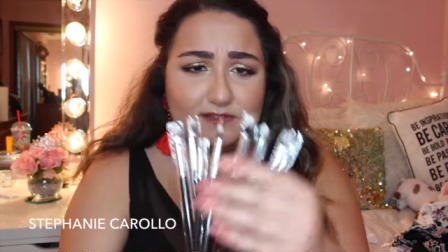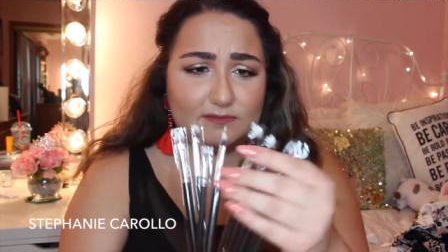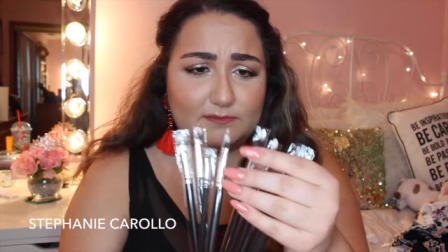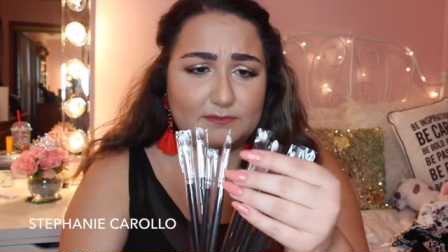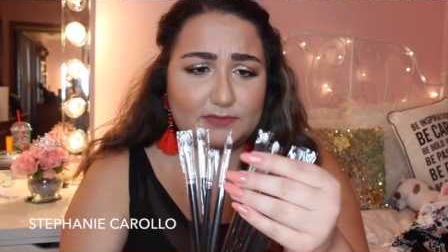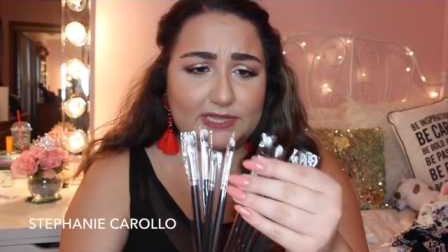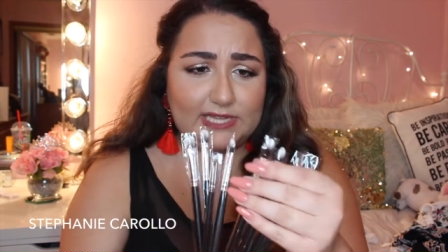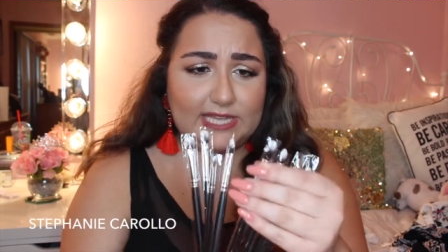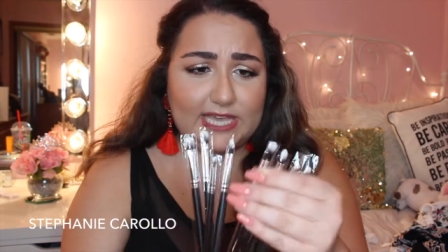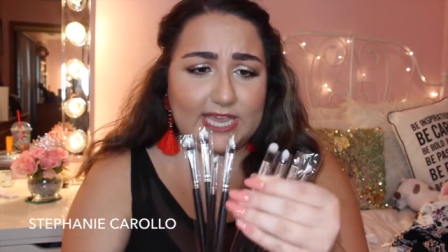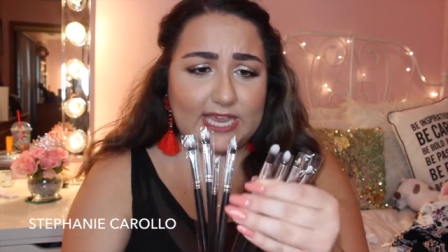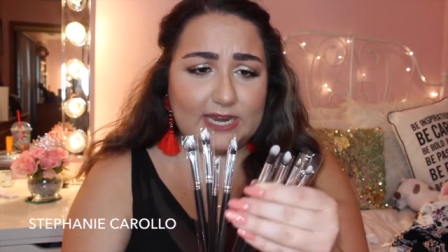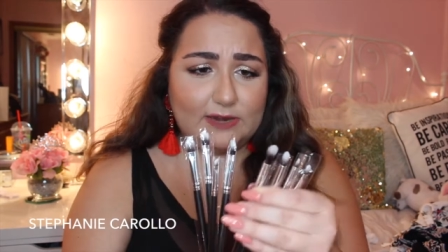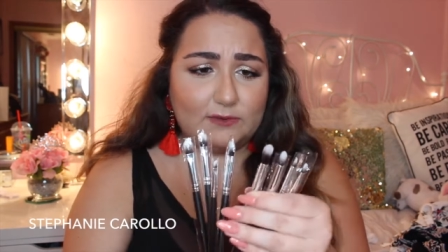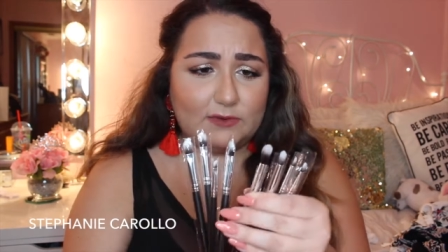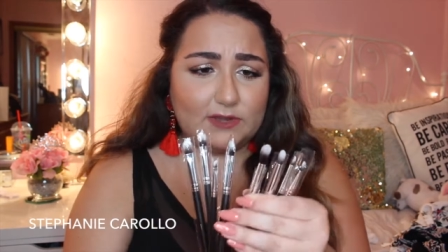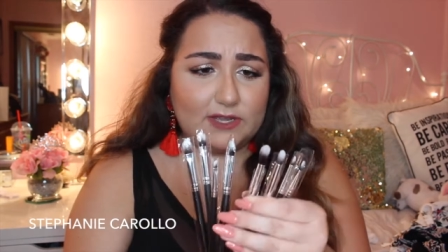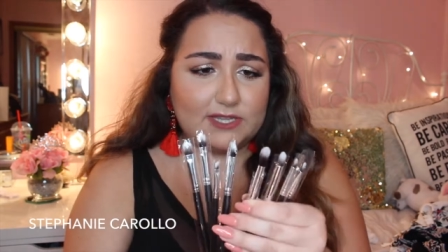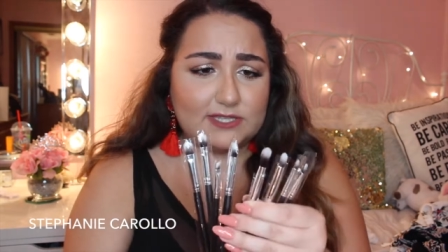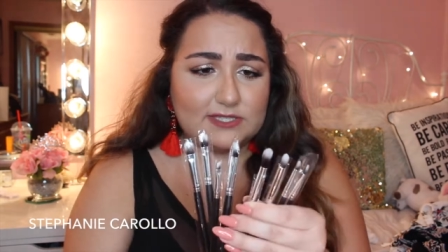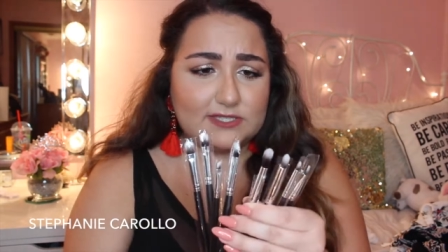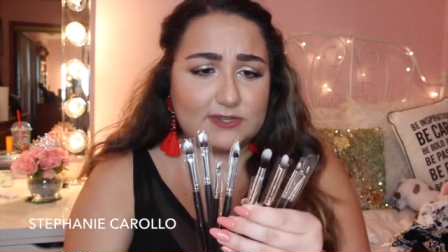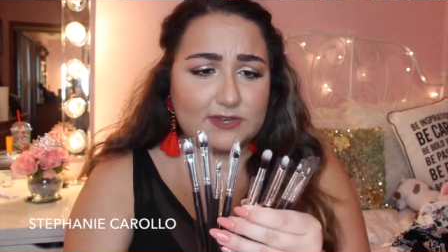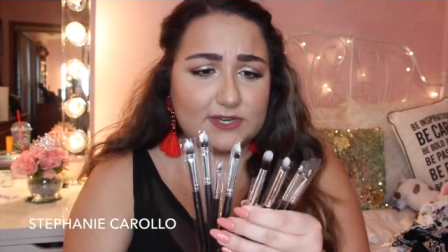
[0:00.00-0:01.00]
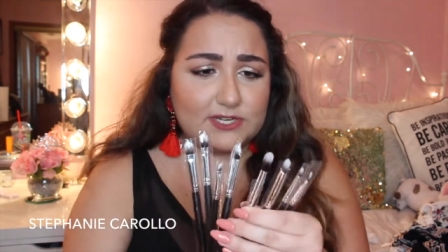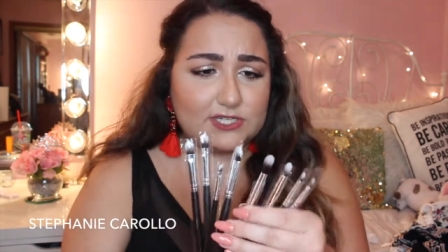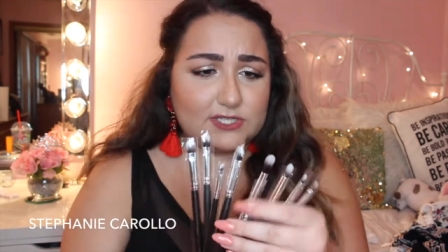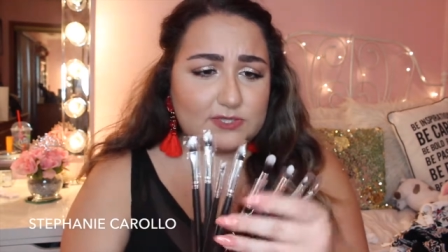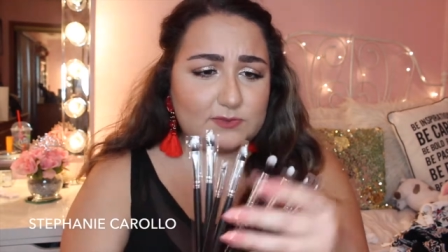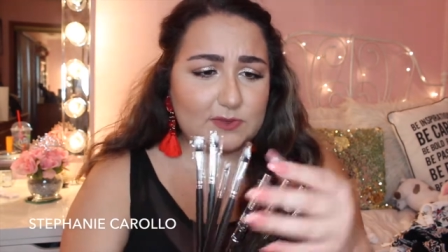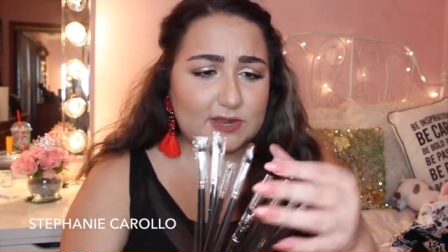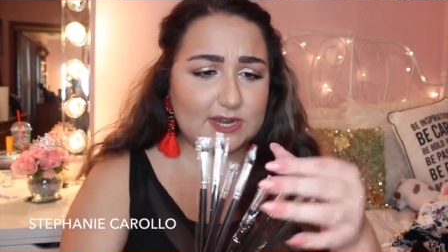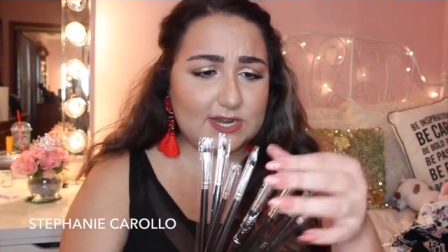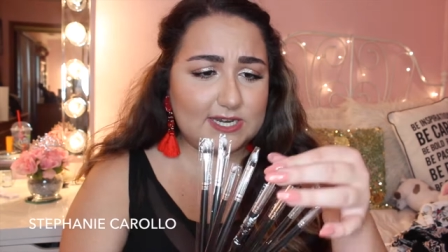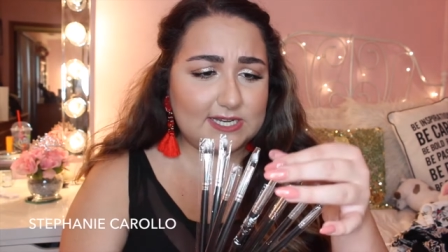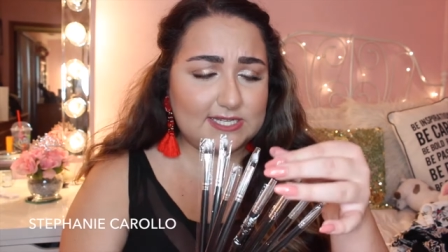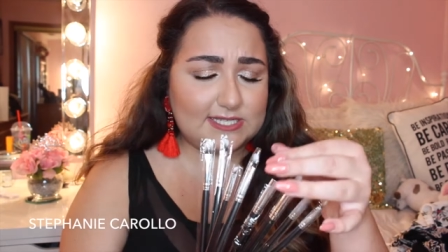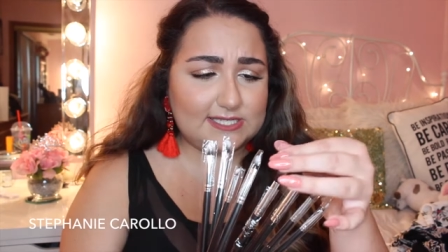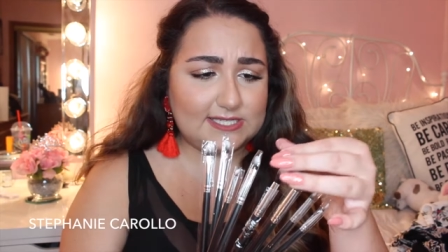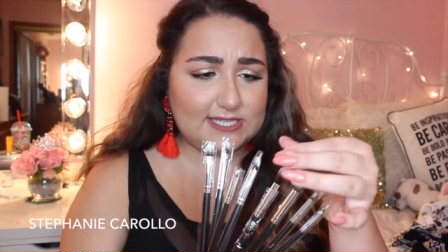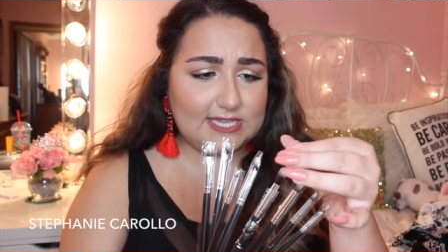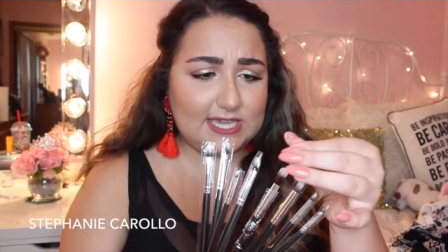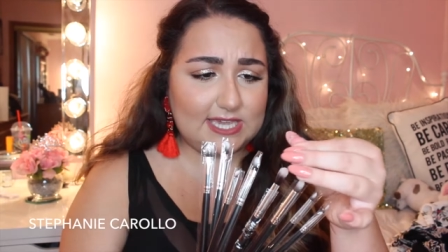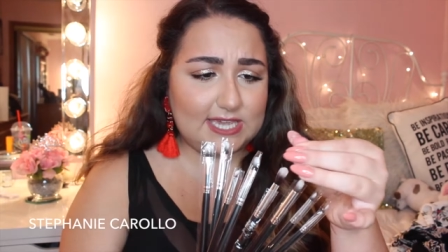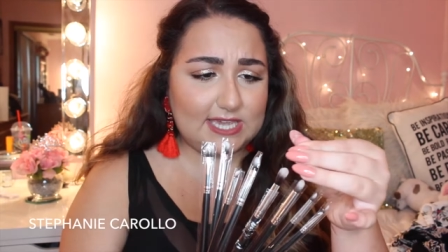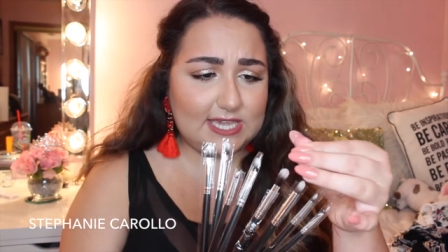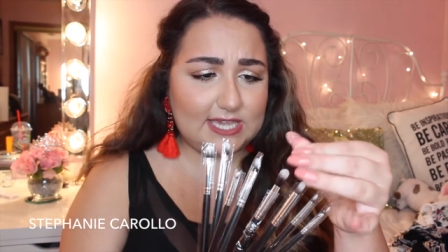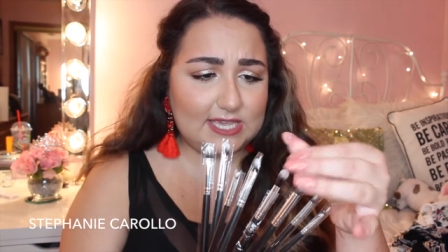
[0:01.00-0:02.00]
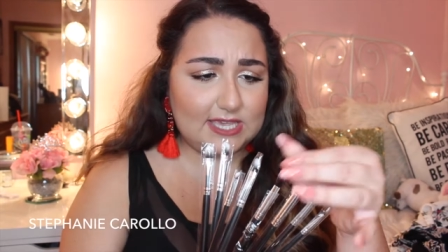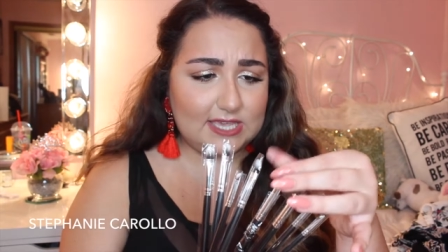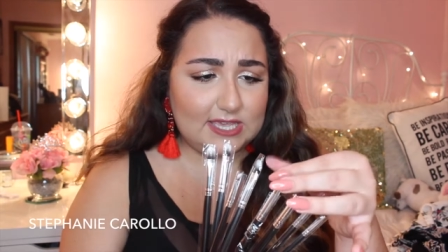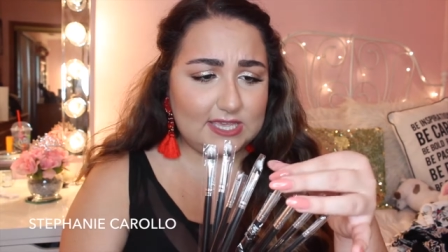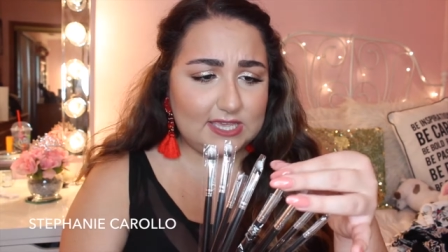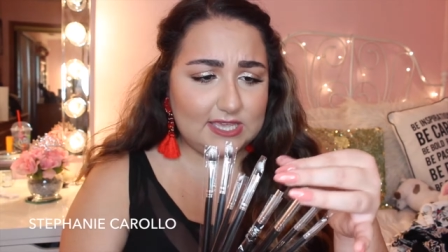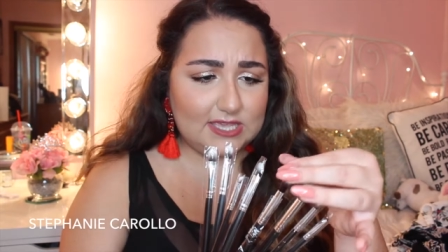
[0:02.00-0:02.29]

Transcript: plain ones. So I just wanted to see